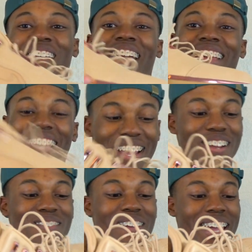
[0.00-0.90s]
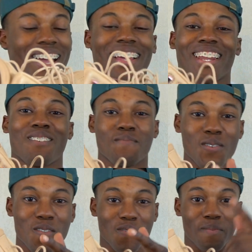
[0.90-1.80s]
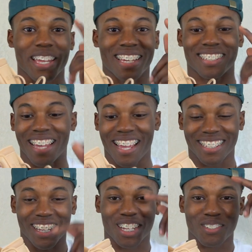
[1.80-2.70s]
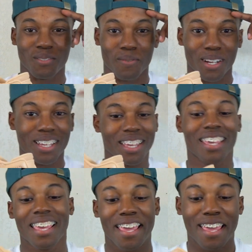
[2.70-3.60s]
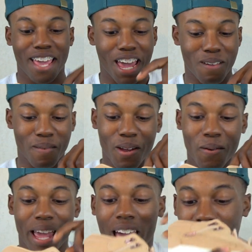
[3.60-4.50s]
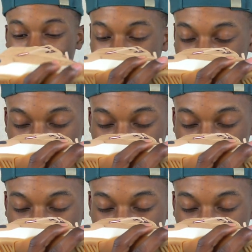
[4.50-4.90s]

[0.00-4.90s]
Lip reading: right here, man. I get that boom from DS Dan. Shout out to you, bro. Anyway, here we have it.